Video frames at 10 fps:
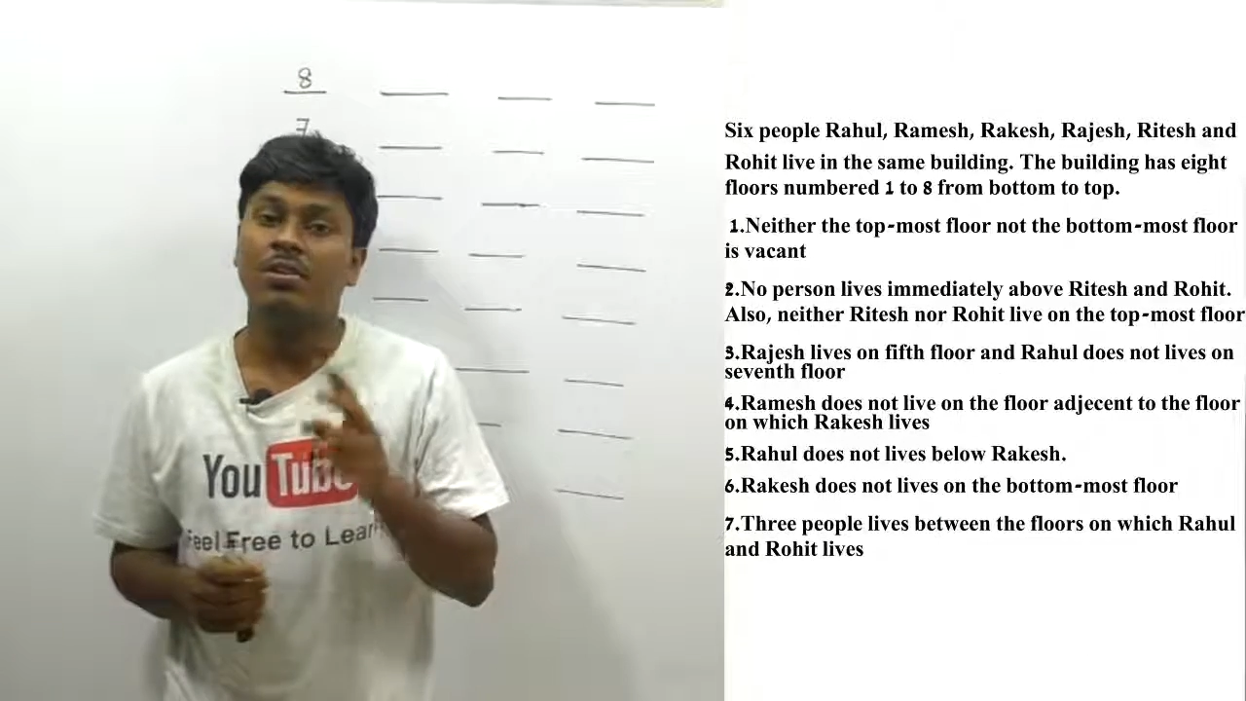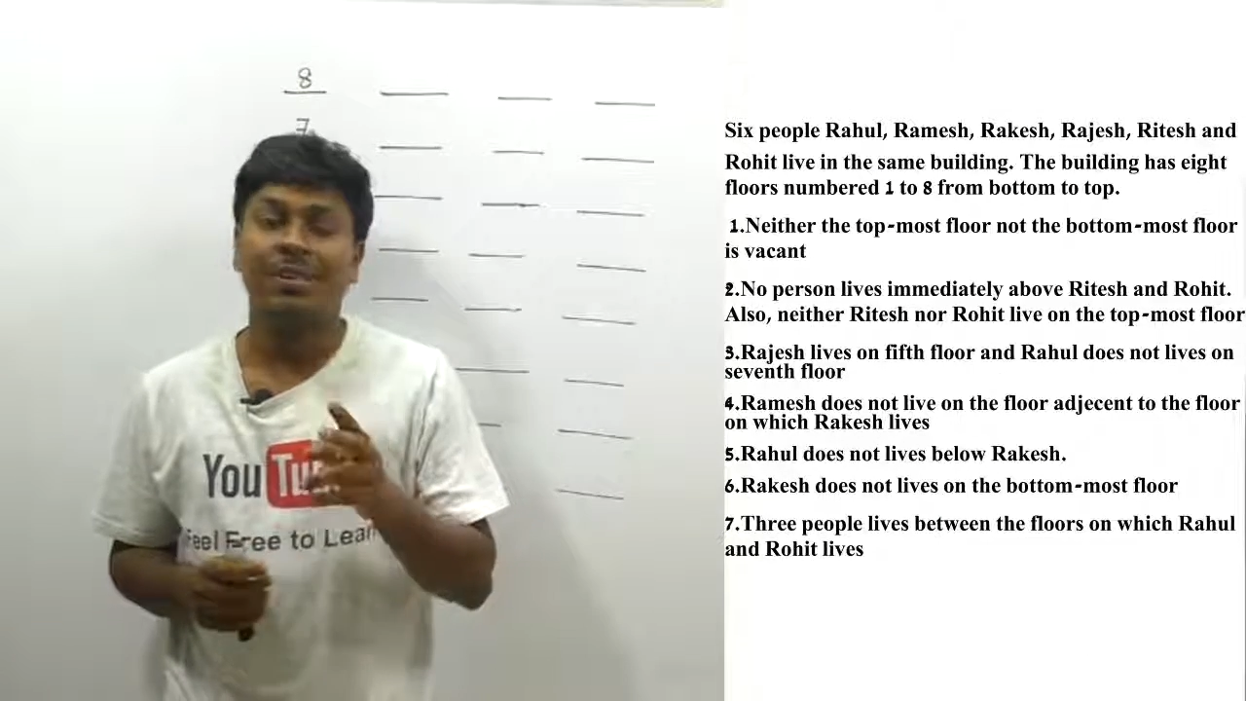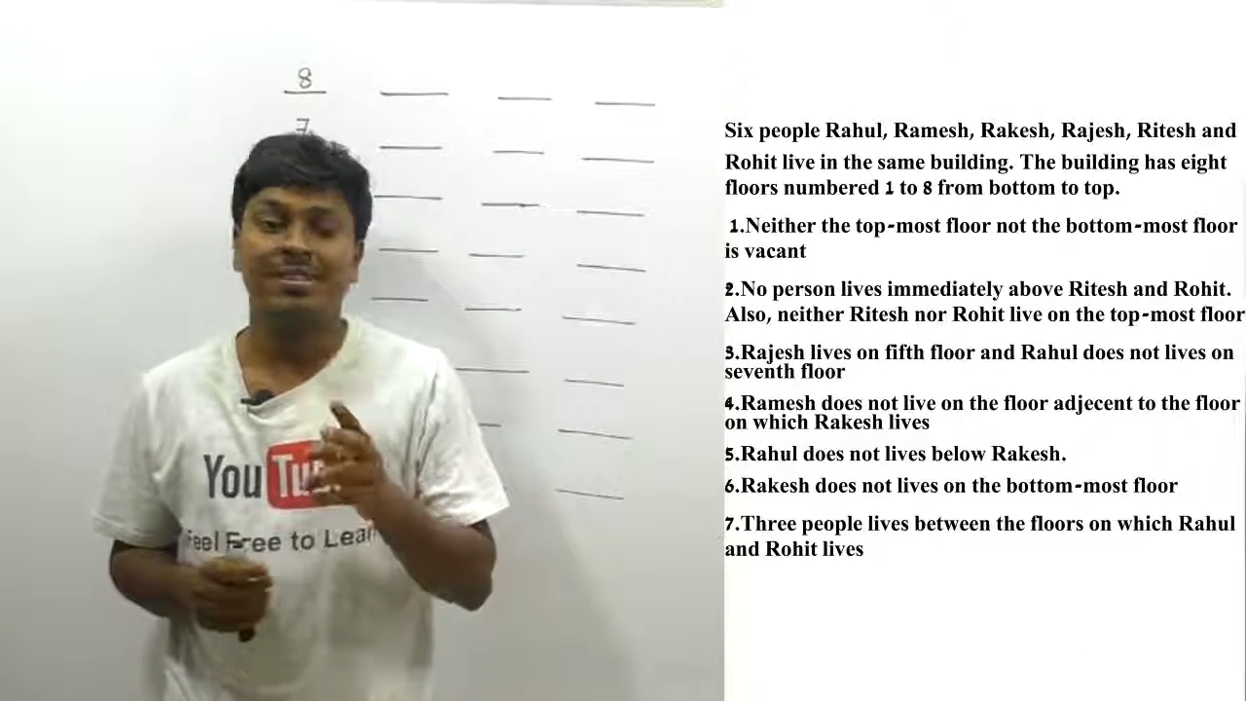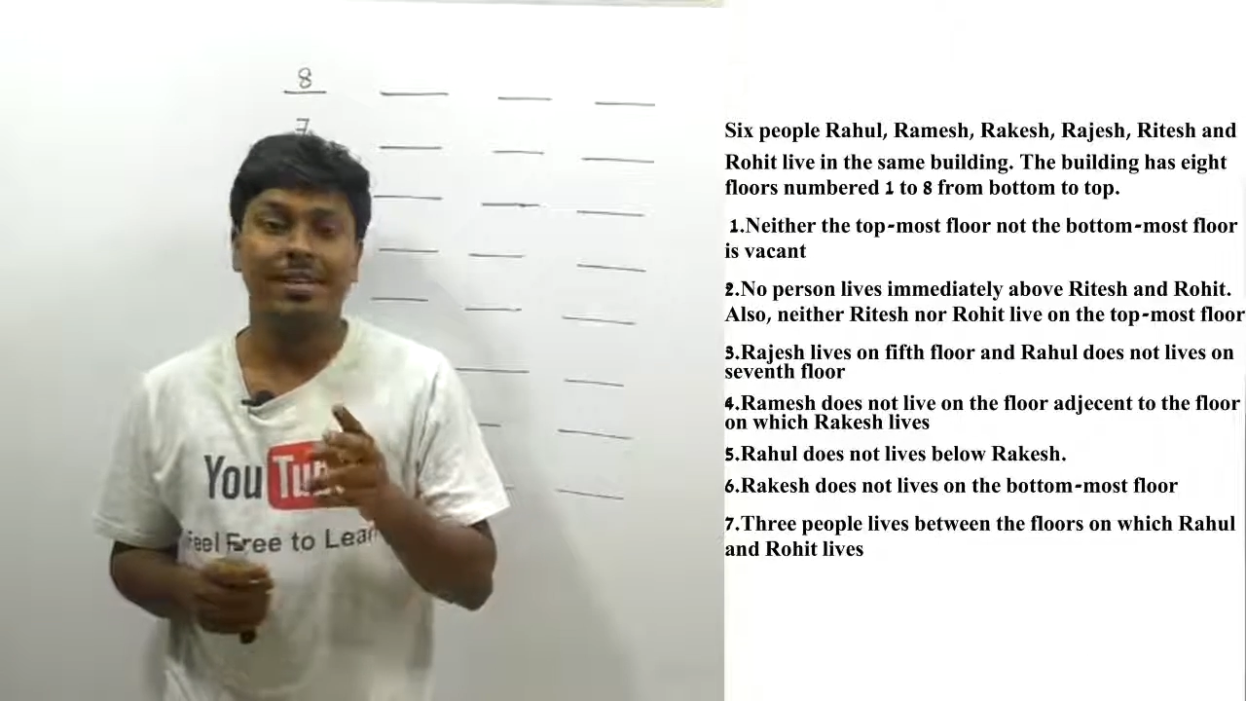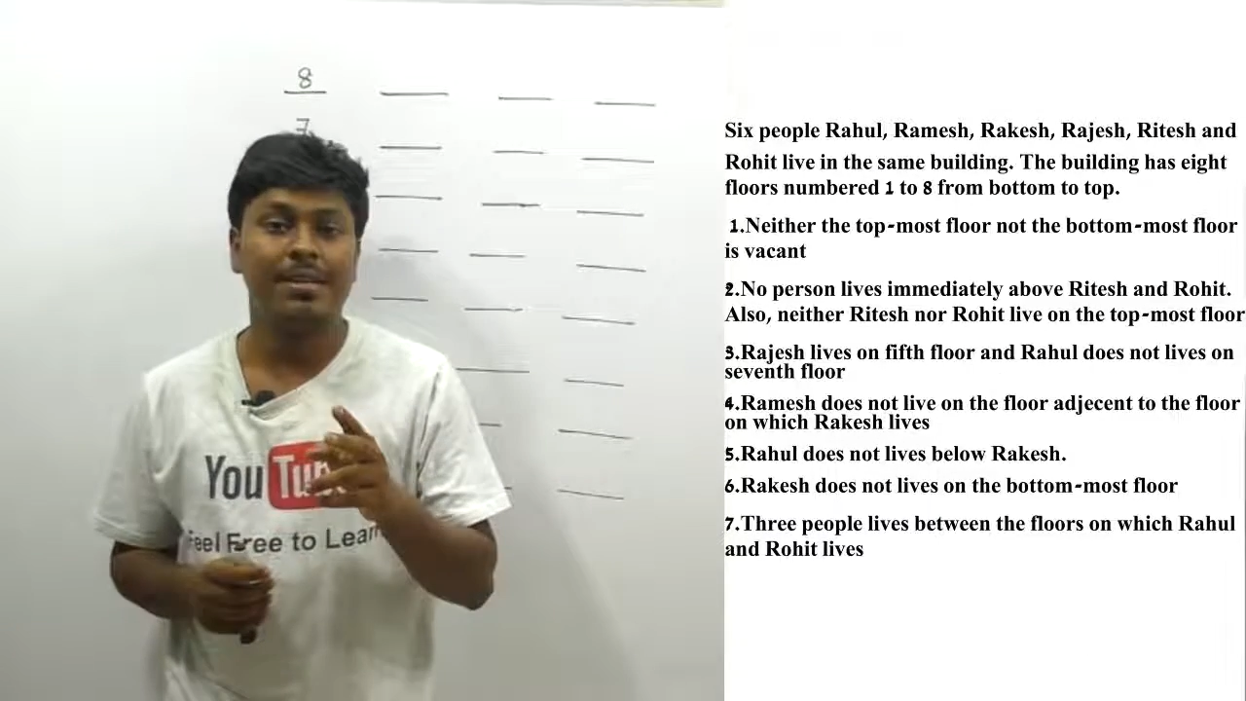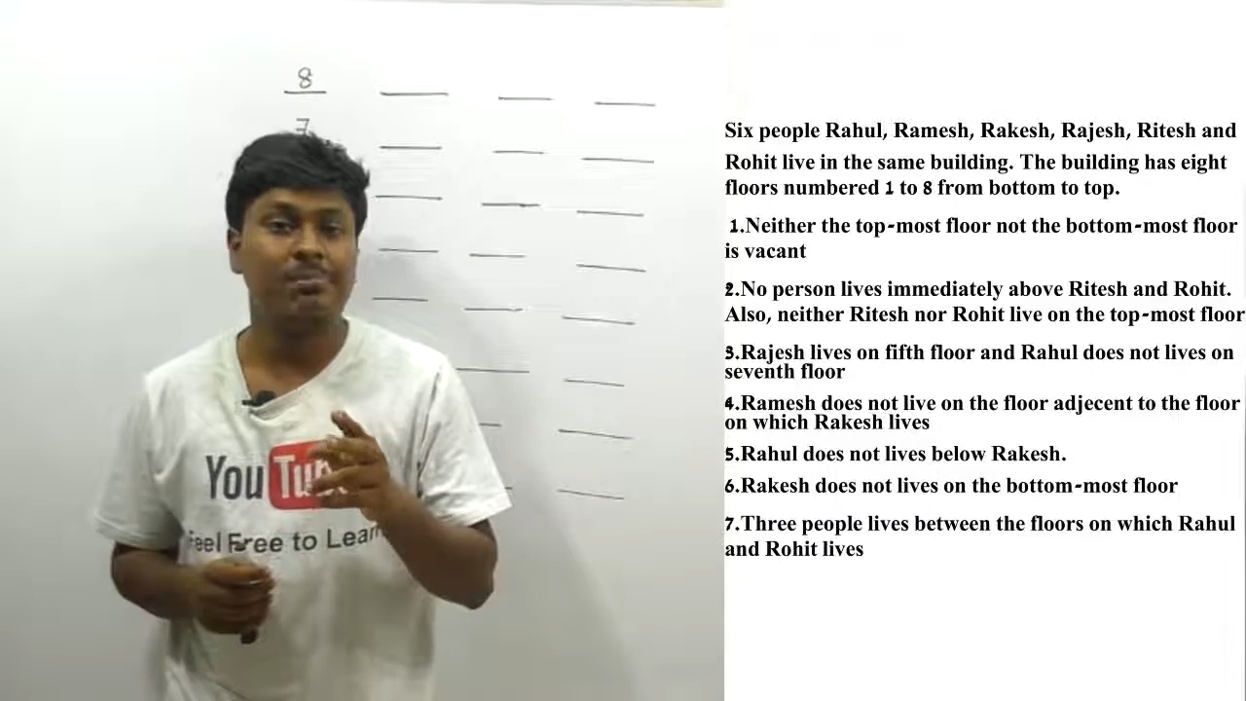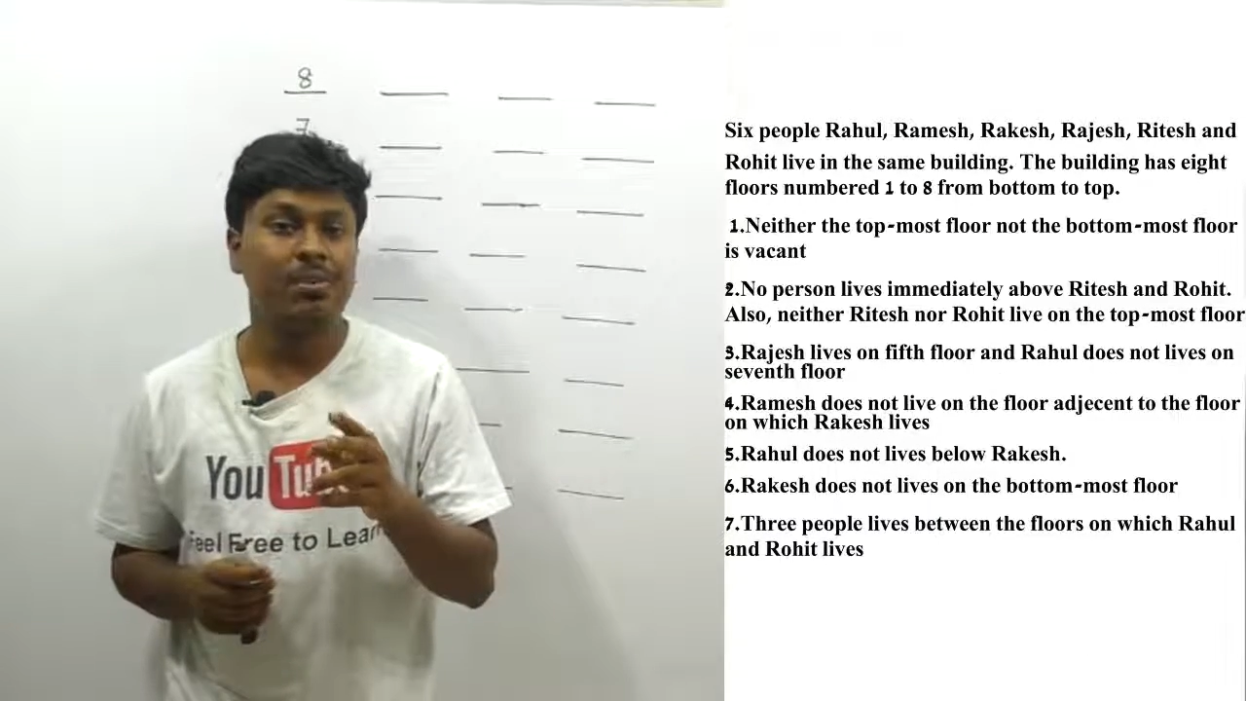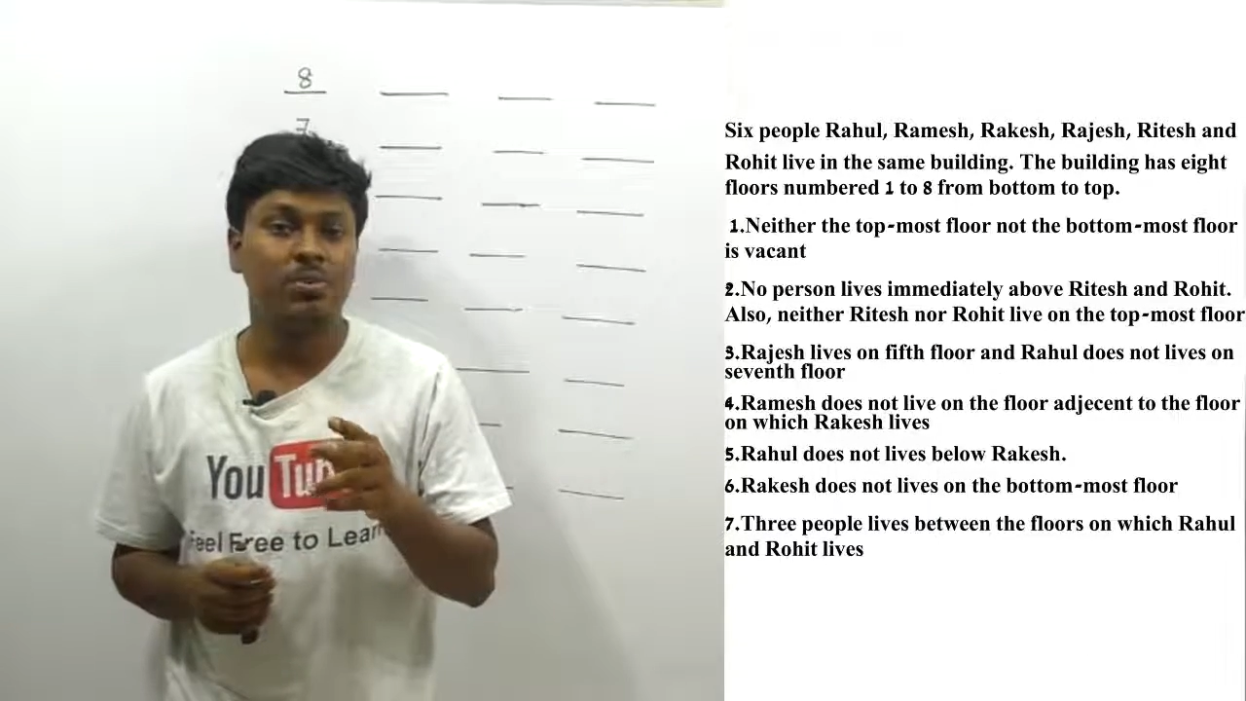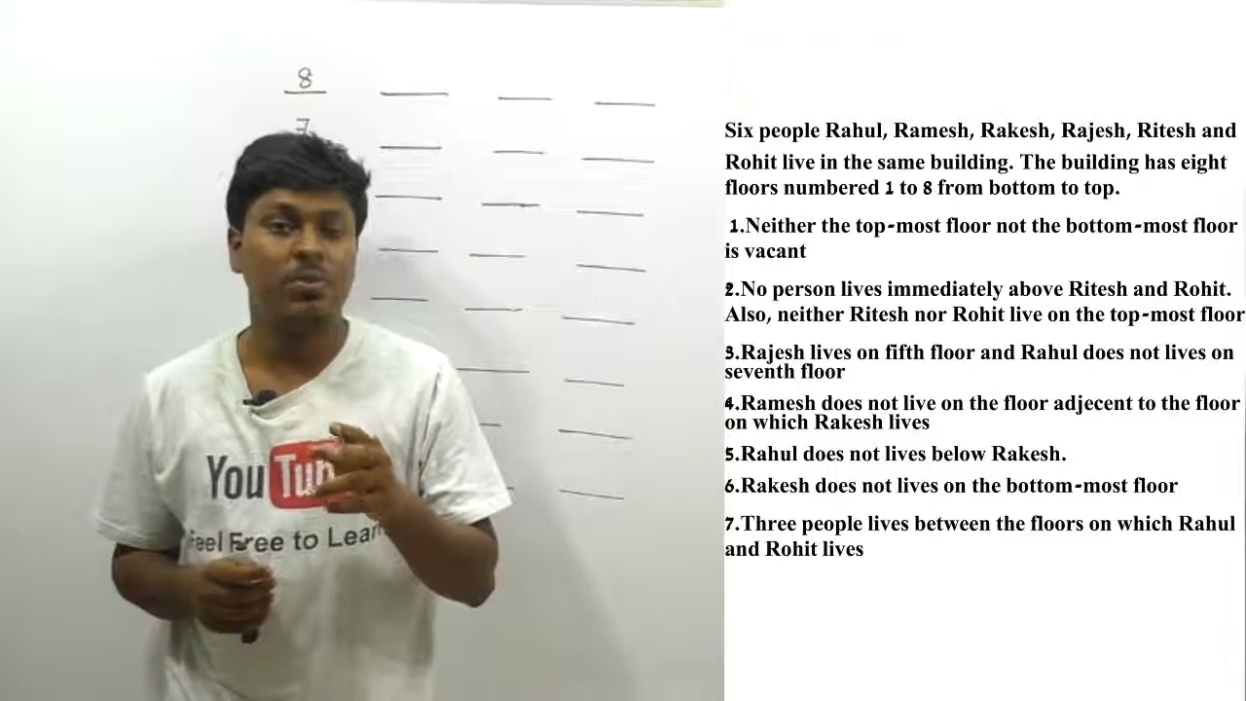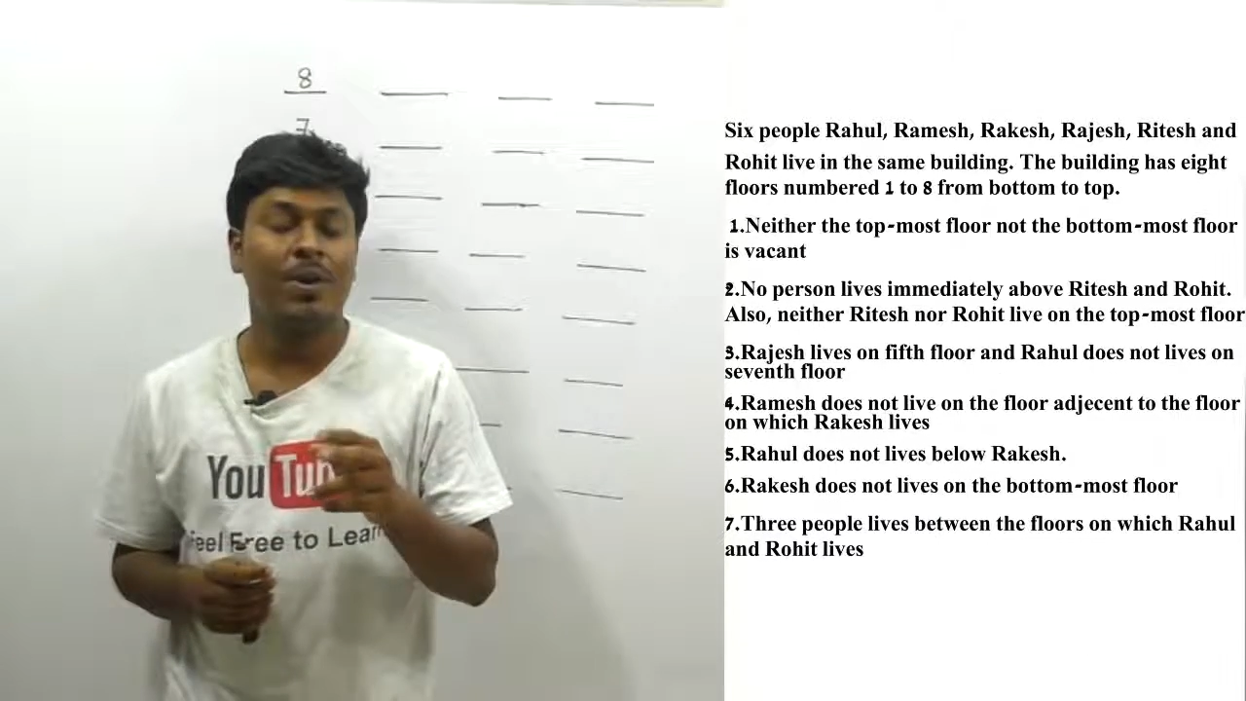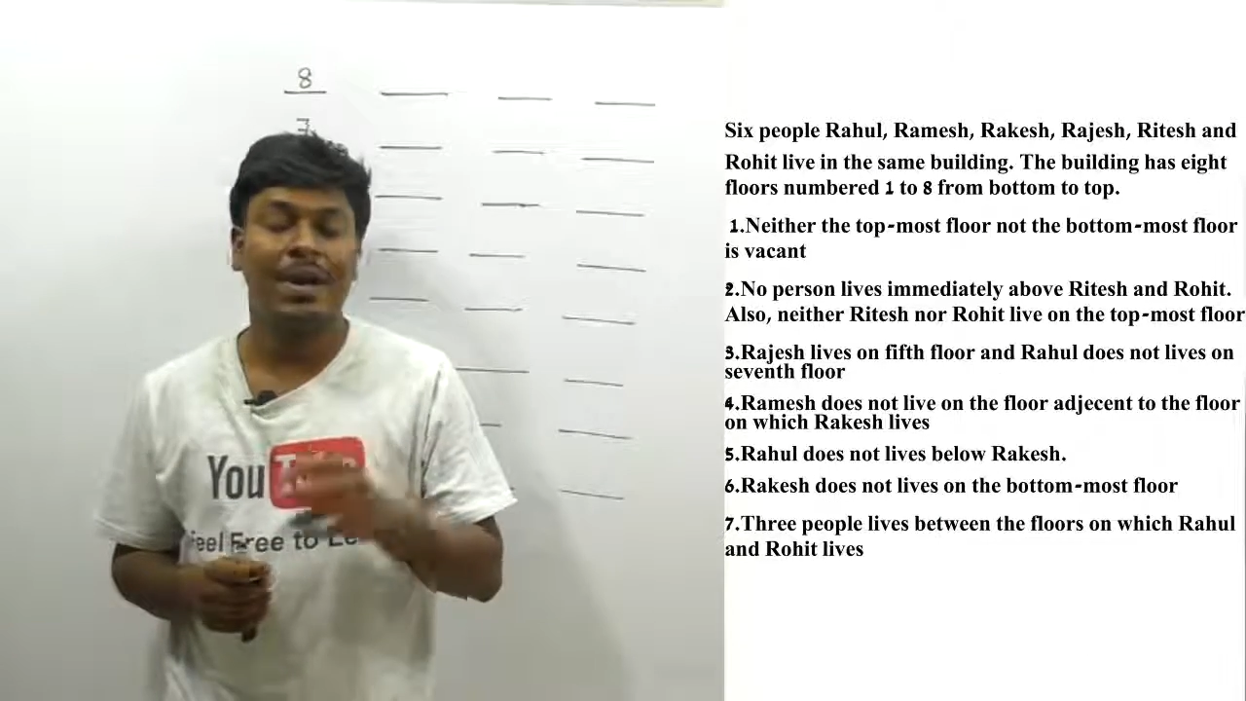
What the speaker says: to question number 2,